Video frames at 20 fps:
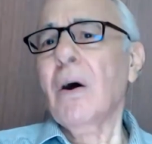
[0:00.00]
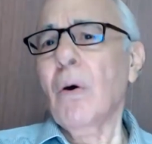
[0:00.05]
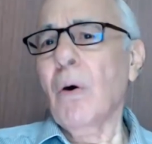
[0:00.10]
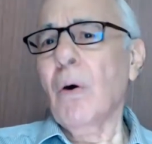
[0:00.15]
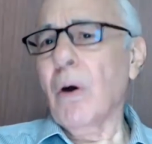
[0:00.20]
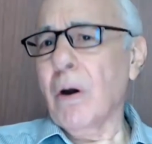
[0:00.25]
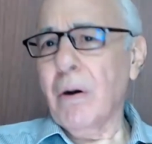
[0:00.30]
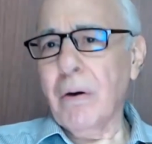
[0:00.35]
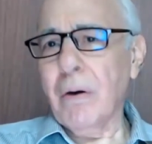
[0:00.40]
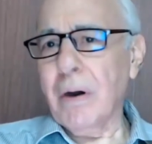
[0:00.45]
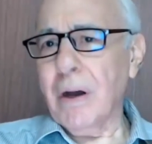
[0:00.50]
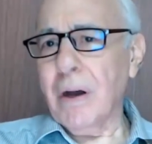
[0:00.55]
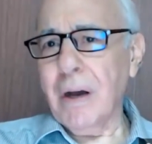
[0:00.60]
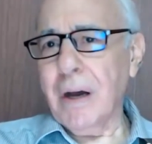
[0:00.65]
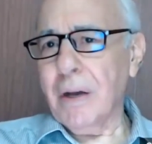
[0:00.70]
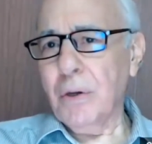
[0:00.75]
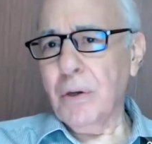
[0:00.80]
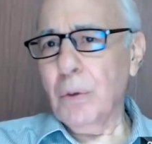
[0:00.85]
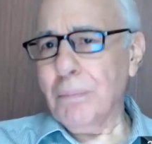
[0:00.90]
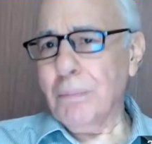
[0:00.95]
or
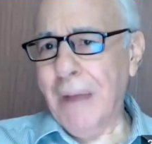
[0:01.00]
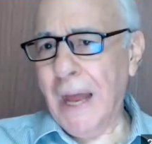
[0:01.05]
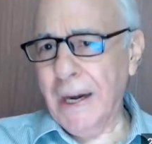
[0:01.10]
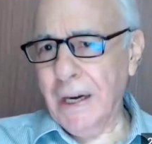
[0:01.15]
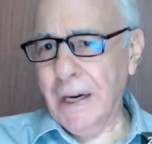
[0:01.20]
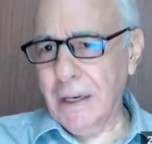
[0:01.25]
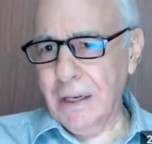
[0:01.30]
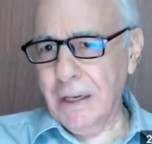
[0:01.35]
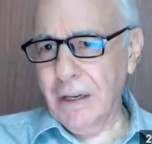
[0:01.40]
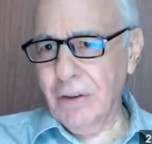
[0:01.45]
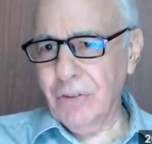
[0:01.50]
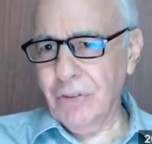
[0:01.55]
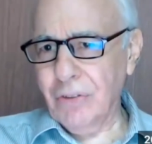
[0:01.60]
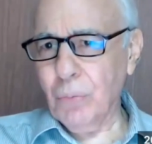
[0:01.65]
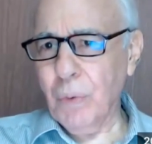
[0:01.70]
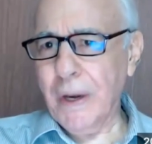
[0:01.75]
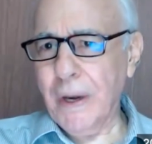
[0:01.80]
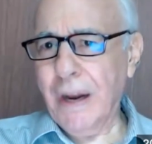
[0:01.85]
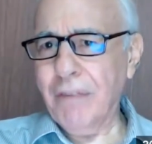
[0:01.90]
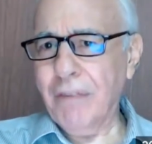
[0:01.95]
uh,
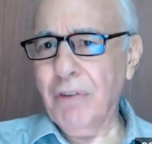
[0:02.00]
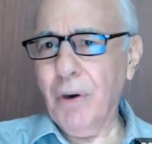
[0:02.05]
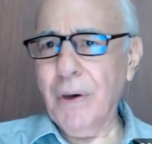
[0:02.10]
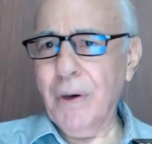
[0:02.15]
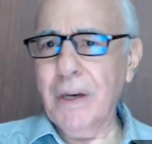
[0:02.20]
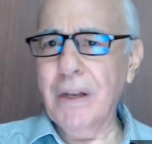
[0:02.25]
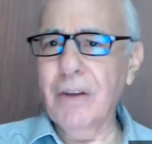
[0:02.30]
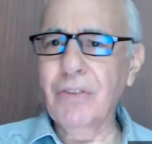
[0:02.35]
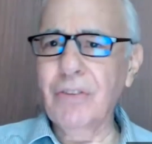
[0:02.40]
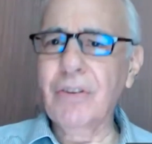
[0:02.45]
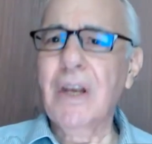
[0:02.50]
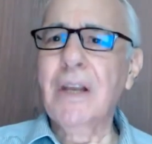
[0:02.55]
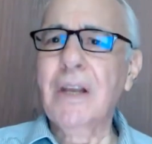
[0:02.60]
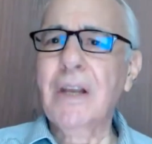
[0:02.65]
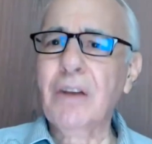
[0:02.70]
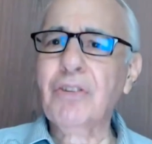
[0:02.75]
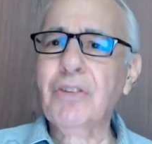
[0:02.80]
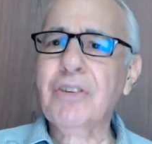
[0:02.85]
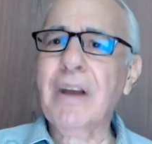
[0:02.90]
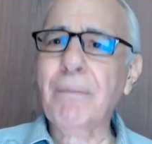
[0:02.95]
humanities, whatever it is,
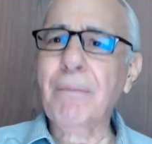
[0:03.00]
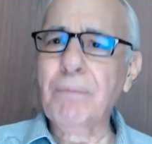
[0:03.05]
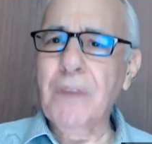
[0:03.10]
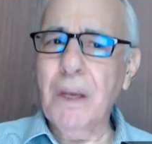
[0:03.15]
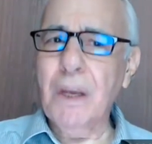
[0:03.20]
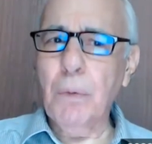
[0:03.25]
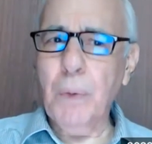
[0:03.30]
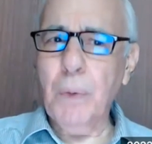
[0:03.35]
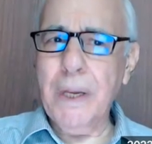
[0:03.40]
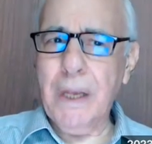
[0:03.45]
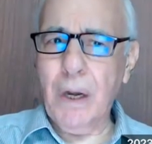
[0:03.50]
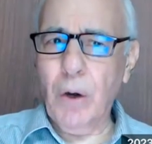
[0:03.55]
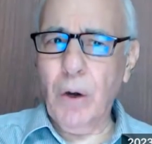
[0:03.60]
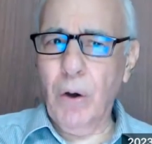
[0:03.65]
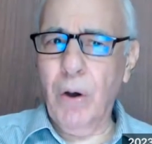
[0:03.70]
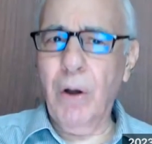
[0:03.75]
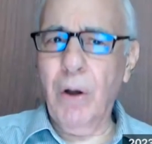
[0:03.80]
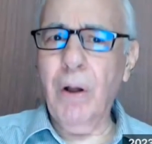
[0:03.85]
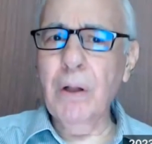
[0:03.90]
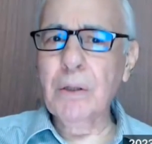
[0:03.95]
there's something we can
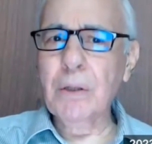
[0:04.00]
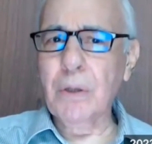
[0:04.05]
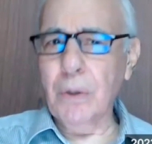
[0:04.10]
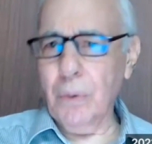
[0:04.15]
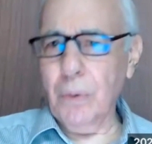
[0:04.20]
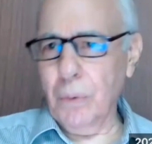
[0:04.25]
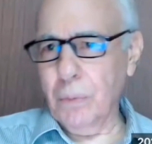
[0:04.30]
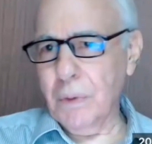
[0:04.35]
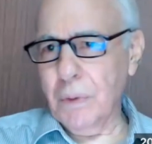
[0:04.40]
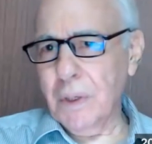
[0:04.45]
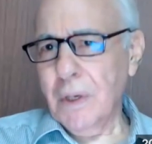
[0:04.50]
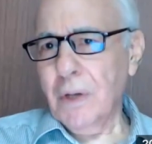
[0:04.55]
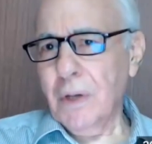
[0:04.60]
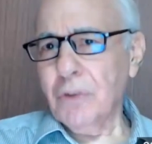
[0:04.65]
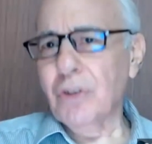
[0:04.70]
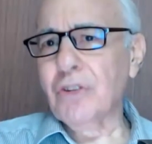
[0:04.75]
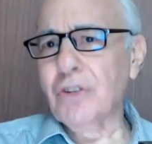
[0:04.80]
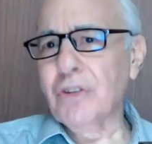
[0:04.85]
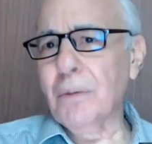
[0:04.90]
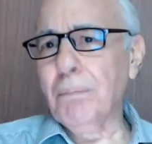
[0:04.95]
all do
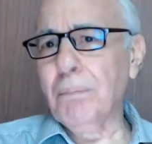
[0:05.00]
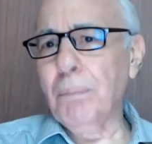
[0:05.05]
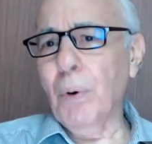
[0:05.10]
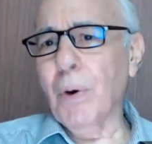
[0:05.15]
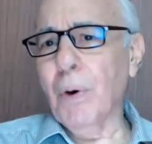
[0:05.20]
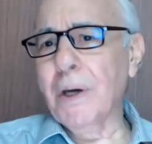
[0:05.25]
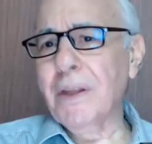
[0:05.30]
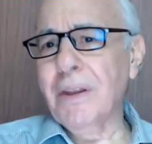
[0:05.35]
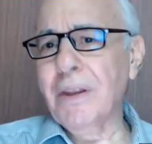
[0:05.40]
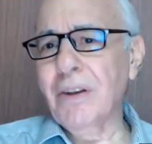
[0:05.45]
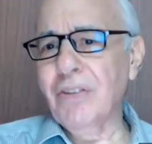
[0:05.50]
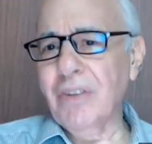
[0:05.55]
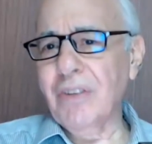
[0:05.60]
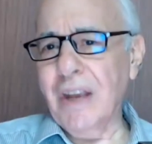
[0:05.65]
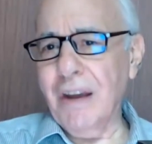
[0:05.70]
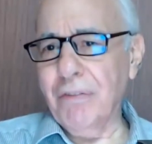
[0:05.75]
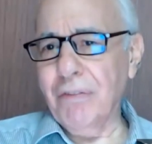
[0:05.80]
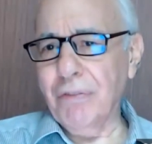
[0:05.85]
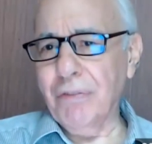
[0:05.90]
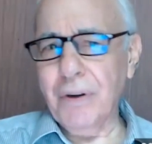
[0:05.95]
to support this
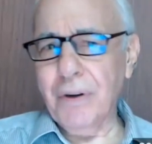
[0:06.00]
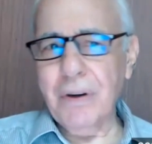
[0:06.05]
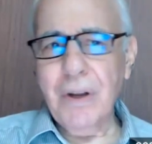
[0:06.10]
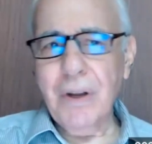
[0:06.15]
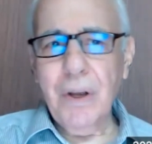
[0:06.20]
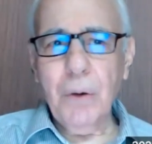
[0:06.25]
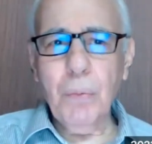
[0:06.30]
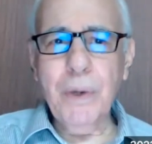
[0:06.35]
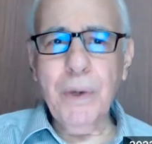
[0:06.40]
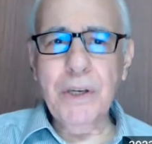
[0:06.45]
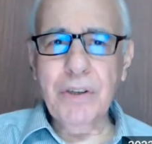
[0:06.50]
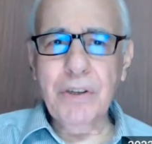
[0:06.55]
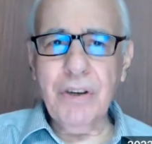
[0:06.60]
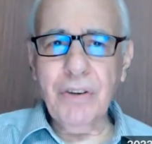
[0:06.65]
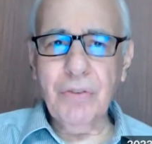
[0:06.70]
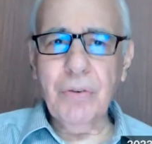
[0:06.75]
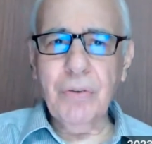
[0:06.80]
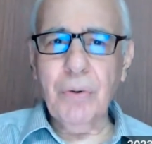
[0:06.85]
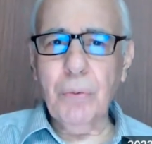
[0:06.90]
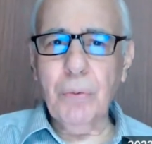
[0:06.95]
effort, which
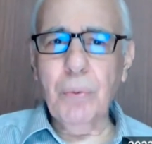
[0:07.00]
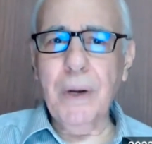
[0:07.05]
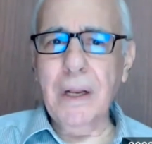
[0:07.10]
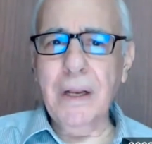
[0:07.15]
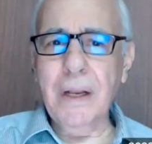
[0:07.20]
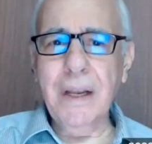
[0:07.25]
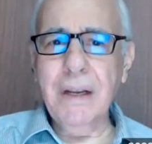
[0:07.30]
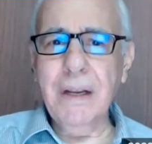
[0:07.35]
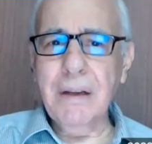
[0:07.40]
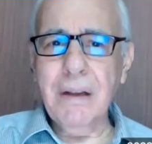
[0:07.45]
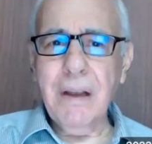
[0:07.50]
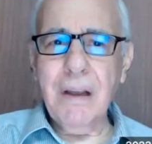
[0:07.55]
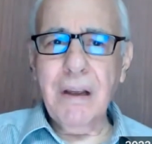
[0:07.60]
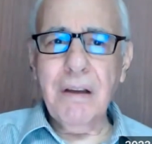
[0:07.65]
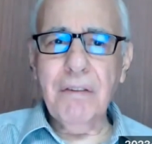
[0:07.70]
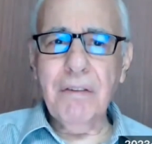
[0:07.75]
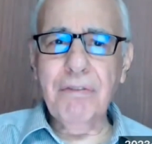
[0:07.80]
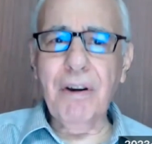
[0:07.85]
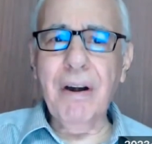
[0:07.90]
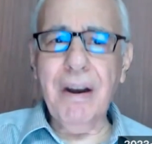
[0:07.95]
is really
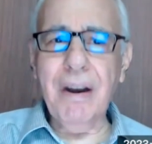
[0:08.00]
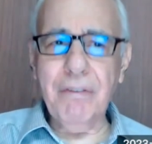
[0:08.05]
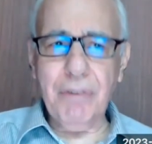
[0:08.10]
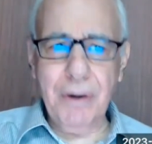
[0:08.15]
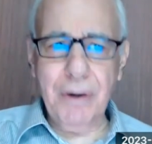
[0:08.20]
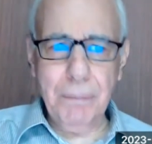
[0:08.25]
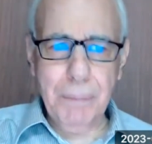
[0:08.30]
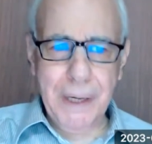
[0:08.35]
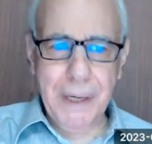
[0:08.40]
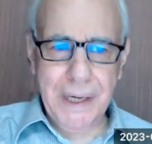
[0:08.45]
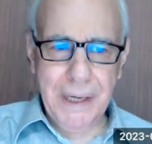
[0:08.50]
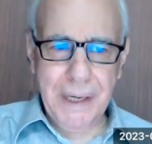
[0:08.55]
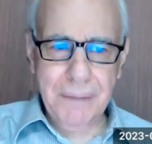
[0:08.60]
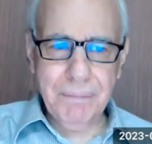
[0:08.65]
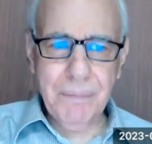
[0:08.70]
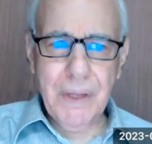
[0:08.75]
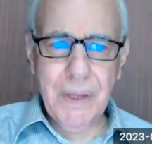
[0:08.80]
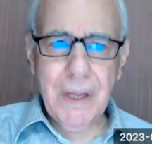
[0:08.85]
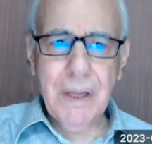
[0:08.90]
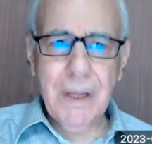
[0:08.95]
for everybody.